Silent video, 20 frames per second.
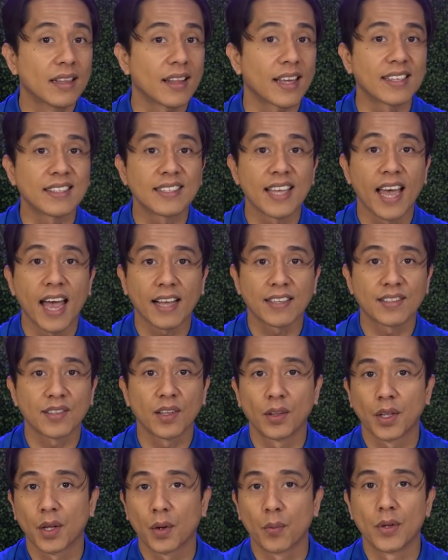like tax
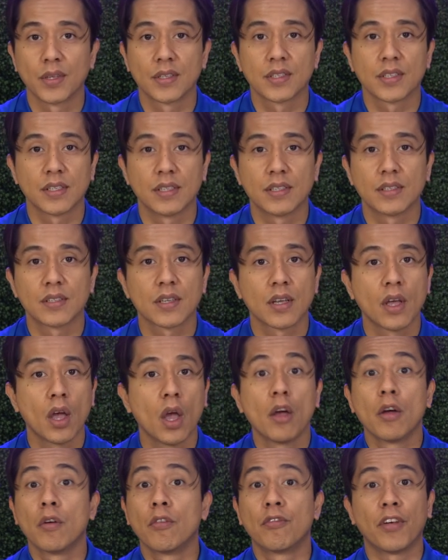delinquencies,
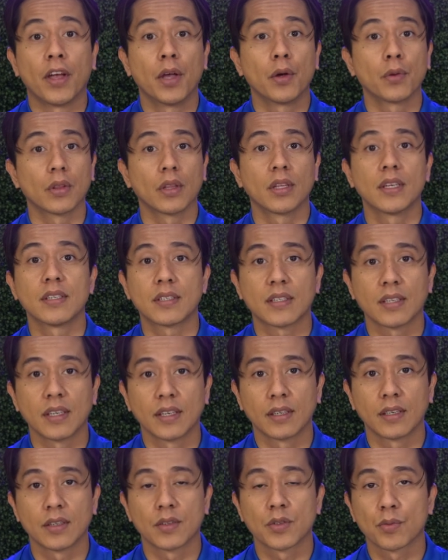failed
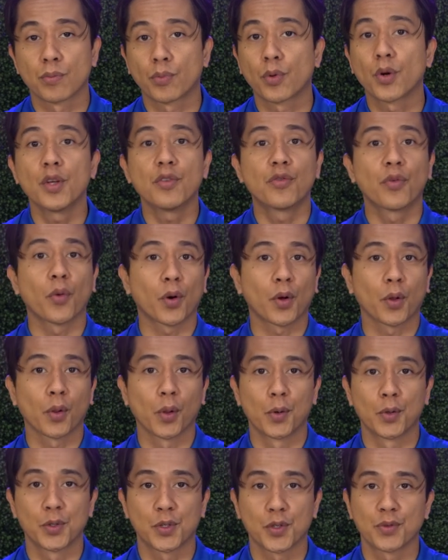listings,
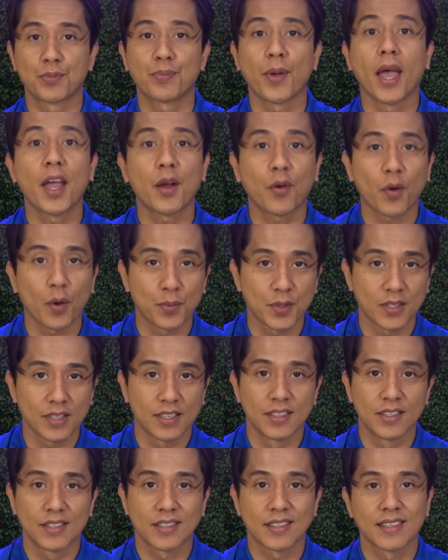pre-foreclosures,
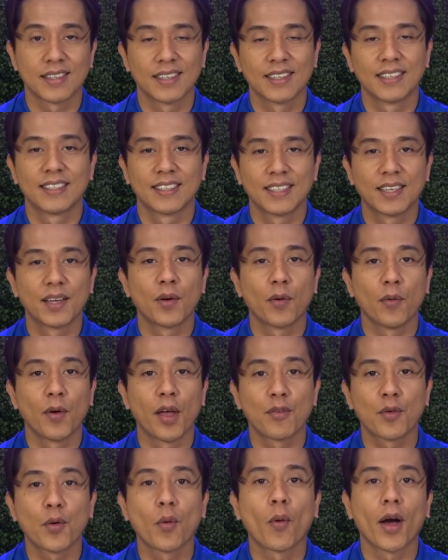bankruptcies. We
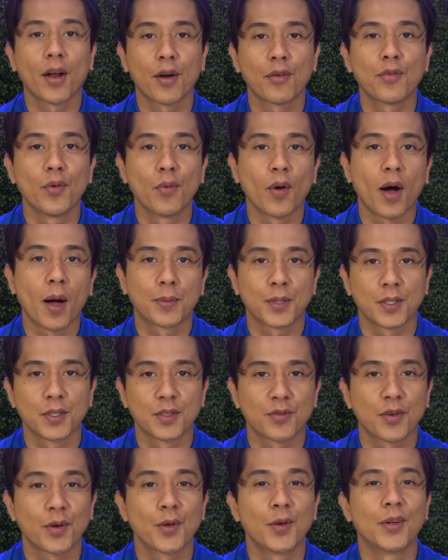have quite a few options
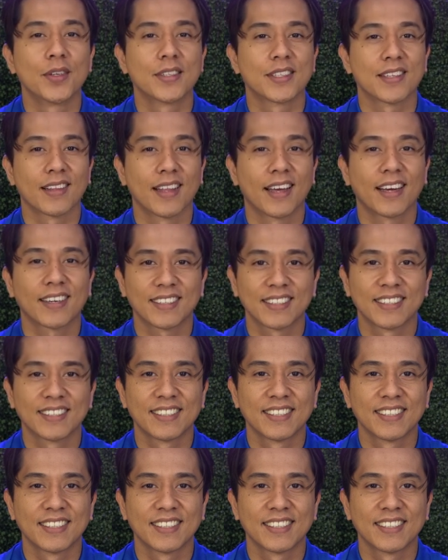for you to select.